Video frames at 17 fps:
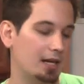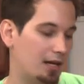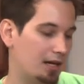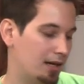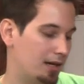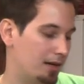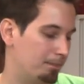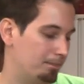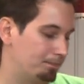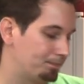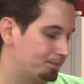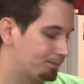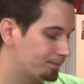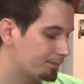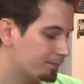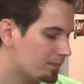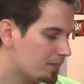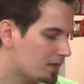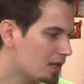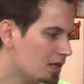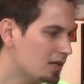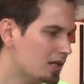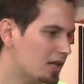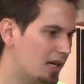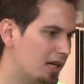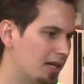
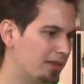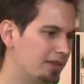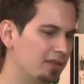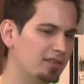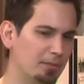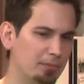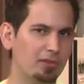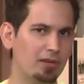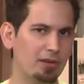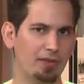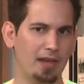some stuff